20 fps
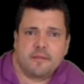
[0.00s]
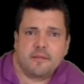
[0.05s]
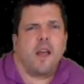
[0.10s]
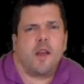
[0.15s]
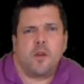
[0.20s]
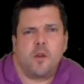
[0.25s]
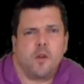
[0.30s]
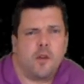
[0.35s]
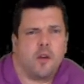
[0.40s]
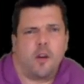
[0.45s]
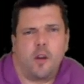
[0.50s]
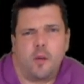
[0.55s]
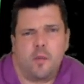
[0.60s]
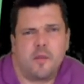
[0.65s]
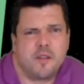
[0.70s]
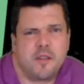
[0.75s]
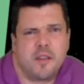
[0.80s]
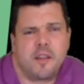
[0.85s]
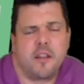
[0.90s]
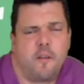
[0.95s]
You could
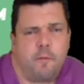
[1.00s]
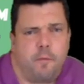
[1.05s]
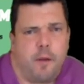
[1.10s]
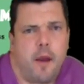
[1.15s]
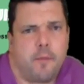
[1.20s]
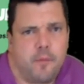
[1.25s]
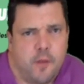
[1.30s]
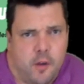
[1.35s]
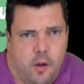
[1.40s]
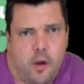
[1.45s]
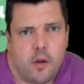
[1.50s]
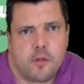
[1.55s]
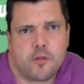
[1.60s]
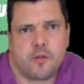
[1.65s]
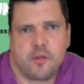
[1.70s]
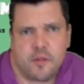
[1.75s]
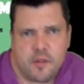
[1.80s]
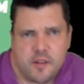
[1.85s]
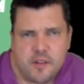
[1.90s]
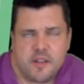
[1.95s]
almost think of peptic
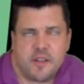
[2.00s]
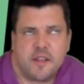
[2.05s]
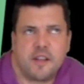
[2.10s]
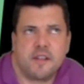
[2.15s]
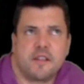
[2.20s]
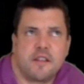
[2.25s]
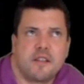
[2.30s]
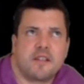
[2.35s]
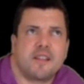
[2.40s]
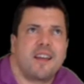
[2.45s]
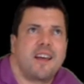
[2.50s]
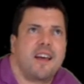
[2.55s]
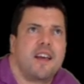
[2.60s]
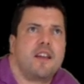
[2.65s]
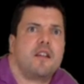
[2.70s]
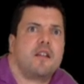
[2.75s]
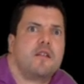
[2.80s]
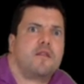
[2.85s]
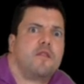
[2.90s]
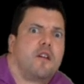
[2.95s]
ulcer disease as kind
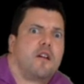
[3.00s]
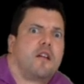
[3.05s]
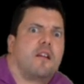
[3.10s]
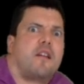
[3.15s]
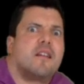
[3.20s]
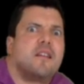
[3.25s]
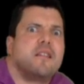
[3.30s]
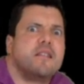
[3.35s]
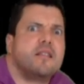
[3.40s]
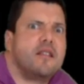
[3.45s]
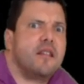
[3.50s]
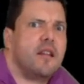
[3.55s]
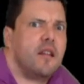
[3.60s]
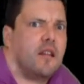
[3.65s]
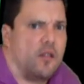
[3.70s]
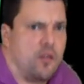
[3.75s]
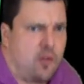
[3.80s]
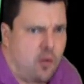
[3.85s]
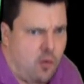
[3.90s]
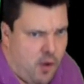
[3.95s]
of a
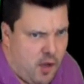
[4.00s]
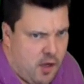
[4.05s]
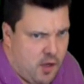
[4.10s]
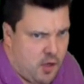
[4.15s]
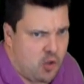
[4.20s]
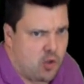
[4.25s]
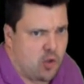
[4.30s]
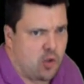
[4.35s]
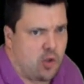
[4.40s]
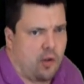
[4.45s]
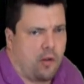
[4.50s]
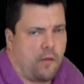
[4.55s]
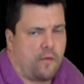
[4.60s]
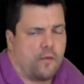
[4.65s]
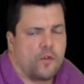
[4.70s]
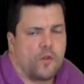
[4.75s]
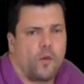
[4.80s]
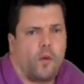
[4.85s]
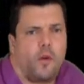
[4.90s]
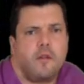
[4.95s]
continuation of
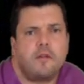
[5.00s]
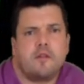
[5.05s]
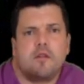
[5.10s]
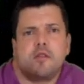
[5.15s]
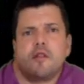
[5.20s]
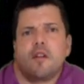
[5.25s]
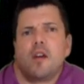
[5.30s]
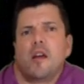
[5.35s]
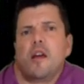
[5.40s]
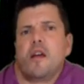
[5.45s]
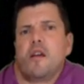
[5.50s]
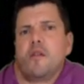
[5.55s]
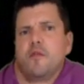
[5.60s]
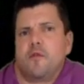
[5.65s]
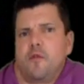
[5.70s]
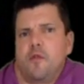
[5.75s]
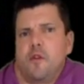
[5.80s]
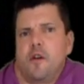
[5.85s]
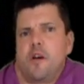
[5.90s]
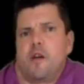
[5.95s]
sorts
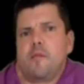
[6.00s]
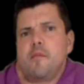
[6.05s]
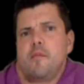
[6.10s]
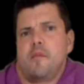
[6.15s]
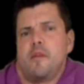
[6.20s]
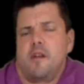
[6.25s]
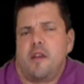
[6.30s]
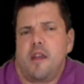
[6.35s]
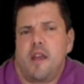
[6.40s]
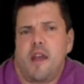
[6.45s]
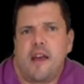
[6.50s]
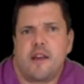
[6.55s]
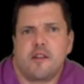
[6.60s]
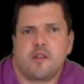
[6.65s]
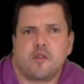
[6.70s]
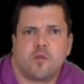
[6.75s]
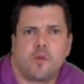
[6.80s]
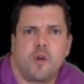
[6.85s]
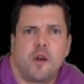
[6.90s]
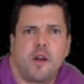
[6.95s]
from
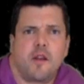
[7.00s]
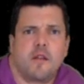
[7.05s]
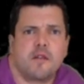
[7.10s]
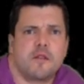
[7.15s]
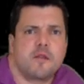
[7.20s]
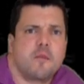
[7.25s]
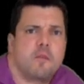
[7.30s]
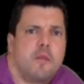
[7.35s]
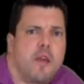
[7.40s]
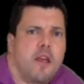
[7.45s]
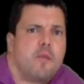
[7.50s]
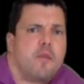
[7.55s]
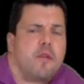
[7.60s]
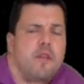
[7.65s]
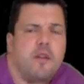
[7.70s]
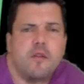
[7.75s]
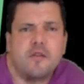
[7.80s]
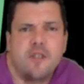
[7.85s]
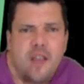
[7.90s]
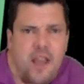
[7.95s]
gastritis. Maybe
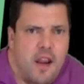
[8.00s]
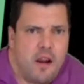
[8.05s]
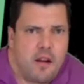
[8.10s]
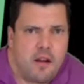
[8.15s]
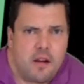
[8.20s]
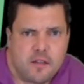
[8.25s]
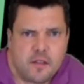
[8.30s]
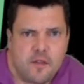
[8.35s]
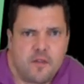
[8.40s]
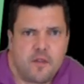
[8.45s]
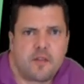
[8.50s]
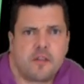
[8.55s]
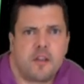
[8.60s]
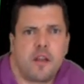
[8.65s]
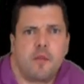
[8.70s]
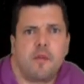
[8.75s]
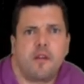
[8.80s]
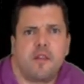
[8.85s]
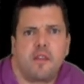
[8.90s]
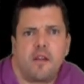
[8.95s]
there's areas of the
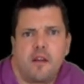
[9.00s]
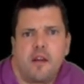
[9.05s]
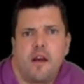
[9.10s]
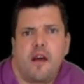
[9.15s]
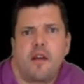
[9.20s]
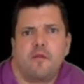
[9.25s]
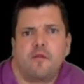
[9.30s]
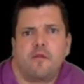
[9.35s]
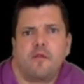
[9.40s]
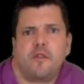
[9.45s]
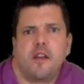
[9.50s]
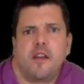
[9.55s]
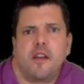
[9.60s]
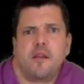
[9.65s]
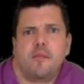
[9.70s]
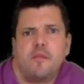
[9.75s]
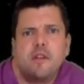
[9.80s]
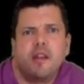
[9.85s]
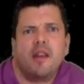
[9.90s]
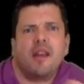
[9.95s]
stomach that got
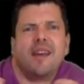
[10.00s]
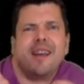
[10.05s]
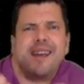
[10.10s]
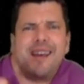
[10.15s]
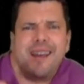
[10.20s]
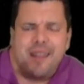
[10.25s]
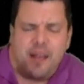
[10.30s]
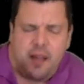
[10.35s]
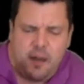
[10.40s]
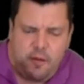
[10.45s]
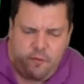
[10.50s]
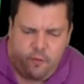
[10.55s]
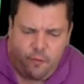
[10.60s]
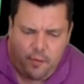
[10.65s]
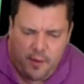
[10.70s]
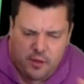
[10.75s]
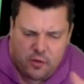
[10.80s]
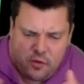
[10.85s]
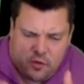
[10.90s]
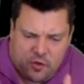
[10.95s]
inflamed, and that
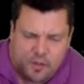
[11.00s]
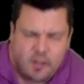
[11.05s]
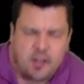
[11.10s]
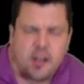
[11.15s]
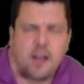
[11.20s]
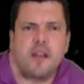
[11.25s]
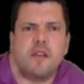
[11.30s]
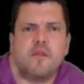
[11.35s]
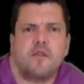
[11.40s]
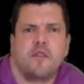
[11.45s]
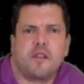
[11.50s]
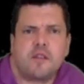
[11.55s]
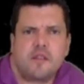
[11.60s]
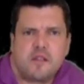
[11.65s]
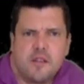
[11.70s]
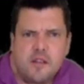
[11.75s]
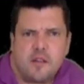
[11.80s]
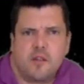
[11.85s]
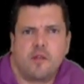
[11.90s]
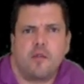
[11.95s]
inflammation just kind of
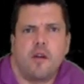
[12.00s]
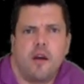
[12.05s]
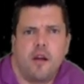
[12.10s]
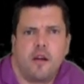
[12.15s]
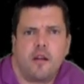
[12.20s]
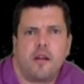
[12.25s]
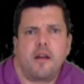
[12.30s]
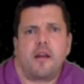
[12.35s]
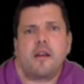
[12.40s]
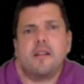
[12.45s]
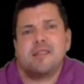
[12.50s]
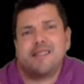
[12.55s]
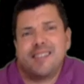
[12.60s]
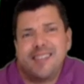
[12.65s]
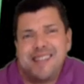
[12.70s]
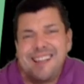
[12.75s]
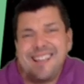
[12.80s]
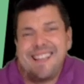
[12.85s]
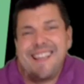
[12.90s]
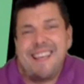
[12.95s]
continued on and on
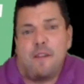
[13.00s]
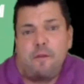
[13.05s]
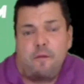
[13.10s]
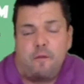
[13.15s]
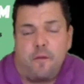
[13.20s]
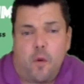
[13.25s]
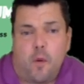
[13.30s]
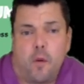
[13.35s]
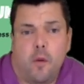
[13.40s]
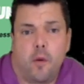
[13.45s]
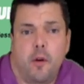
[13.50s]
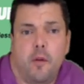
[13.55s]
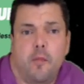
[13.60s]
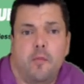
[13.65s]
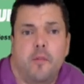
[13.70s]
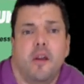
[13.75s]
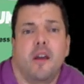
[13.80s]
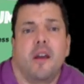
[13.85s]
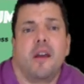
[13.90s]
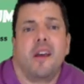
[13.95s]
till it
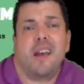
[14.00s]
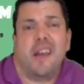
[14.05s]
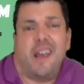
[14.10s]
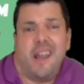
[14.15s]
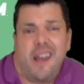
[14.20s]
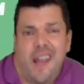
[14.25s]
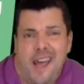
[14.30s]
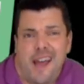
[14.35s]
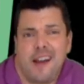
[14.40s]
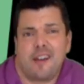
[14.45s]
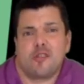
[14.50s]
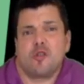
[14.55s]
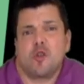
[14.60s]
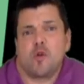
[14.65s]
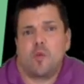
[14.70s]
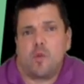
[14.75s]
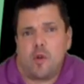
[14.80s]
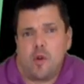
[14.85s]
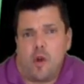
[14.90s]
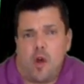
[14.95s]
formed an
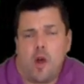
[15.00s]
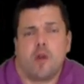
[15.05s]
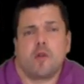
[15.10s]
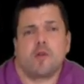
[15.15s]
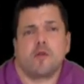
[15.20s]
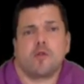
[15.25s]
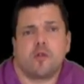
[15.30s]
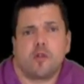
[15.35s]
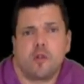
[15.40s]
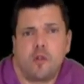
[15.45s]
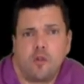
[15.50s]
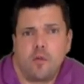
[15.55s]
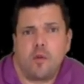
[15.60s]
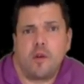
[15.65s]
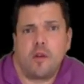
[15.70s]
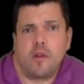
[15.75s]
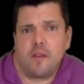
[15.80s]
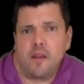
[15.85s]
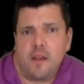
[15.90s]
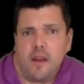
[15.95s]
actual ulcer
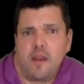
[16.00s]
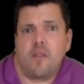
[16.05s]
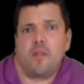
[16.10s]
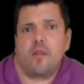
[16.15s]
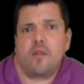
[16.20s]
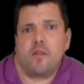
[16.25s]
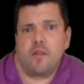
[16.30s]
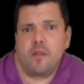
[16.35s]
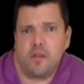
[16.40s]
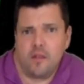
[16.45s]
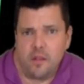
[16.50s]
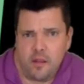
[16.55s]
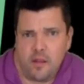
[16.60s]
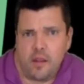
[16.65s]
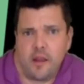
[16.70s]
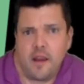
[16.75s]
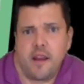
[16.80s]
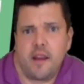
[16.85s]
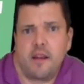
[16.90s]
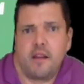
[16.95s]
within the
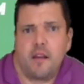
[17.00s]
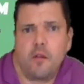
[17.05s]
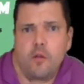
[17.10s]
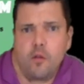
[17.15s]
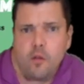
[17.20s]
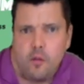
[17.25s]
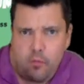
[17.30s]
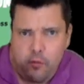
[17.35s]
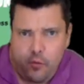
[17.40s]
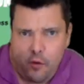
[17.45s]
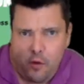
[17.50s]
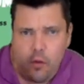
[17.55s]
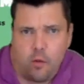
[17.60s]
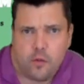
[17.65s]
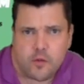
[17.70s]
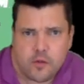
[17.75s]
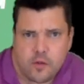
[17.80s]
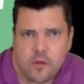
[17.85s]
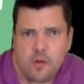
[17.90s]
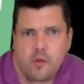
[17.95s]
lining or the
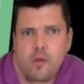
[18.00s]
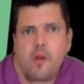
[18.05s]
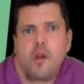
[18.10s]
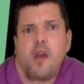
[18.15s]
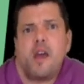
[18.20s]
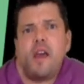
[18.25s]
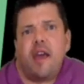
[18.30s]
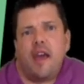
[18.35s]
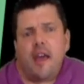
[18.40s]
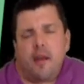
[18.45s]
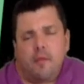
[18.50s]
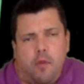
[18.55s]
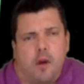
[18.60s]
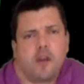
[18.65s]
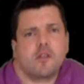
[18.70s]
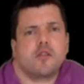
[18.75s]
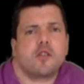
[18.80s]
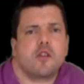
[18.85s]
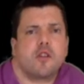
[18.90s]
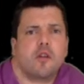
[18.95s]
mucosal and
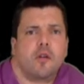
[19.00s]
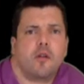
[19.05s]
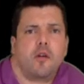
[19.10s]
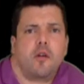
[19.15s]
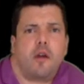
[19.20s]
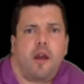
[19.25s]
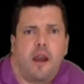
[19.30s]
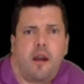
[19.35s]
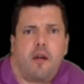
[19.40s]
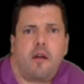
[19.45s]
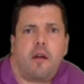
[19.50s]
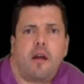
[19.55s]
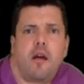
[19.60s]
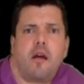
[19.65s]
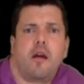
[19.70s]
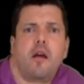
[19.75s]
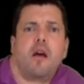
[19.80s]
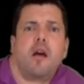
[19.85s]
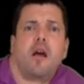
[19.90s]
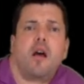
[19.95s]
muscular
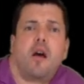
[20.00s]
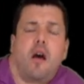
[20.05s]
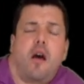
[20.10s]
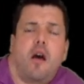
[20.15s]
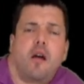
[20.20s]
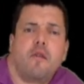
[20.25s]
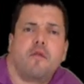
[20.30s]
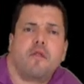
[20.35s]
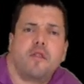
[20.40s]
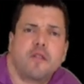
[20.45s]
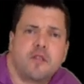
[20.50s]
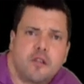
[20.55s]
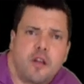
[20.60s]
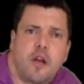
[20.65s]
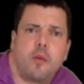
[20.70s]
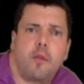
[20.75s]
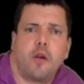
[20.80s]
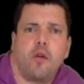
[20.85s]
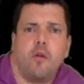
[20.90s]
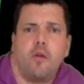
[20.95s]
area of the
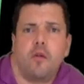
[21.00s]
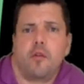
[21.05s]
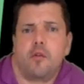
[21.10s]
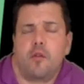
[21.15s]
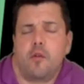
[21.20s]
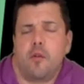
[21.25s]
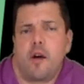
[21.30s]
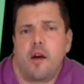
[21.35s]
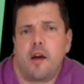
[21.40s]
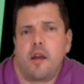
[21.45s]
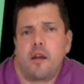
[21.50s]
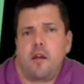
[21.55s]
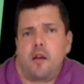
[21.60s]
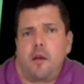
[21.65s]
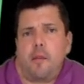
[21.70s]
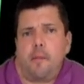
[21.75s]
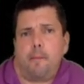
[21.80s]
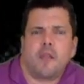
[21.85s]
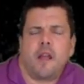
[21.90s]
stomach or the duodenum.